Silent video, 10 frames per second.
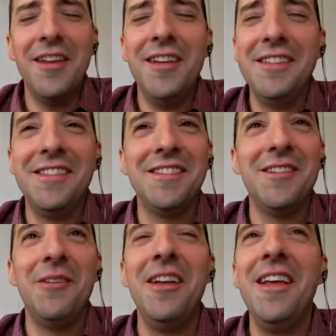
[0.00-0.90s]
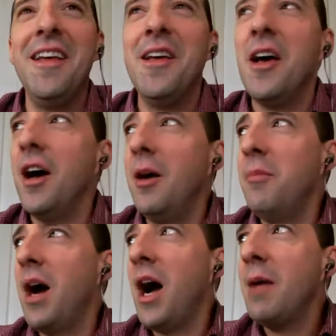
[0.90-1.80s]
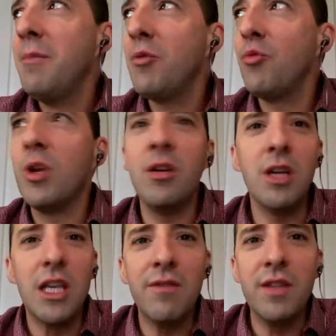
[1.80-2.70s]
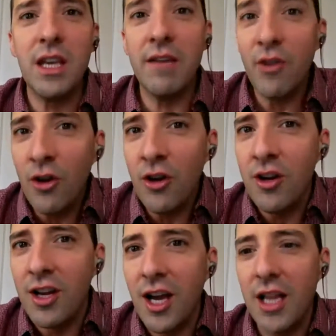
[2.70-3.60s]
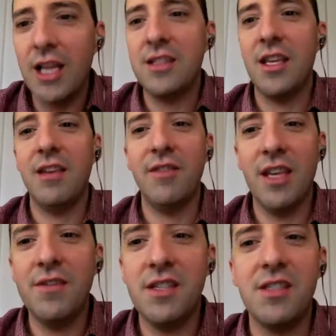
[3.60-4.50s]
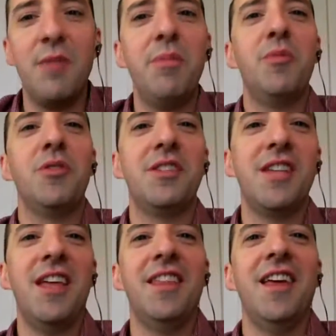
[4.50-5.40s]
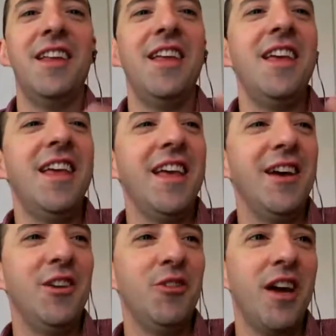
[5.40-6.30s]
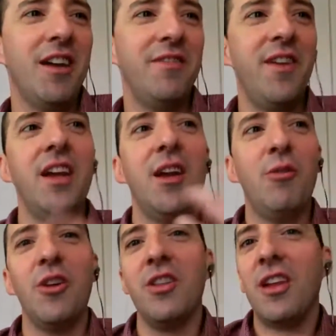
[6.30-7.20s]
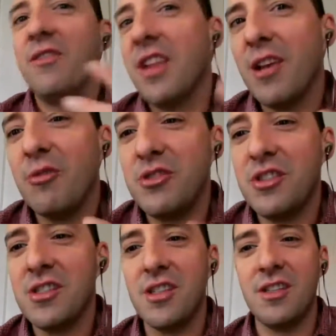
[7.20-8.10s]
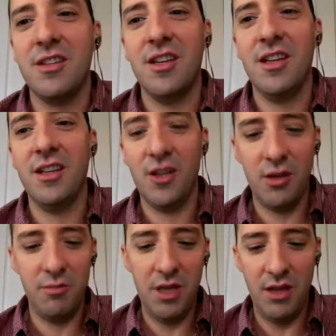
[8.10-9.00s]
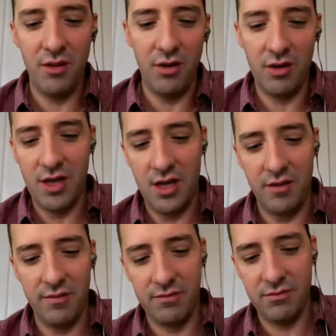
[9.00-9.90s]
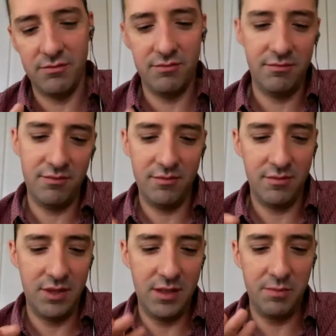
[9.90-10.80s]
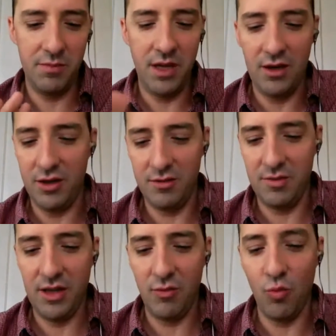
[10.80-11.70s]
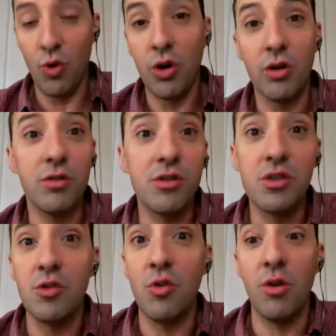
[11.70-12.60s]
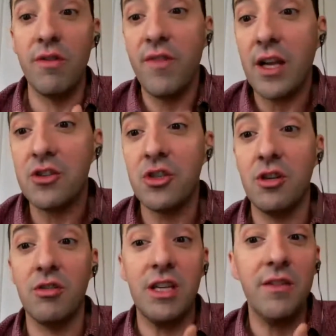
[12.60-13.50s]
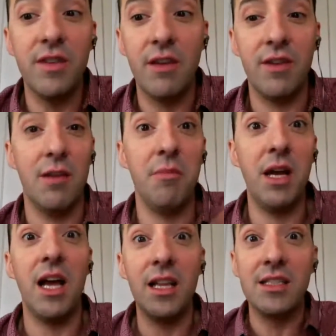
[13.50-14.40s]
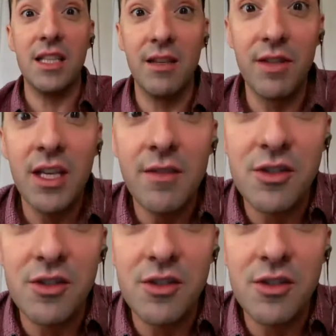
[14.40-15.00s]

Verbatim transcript: this is so. Um, I'm a real gift giver I like to give gifts, and some people say that you kind of find out what your love language is, and, and it could be either kind of, I don't know, like words or affection or gift giving. And my, I like to give gifts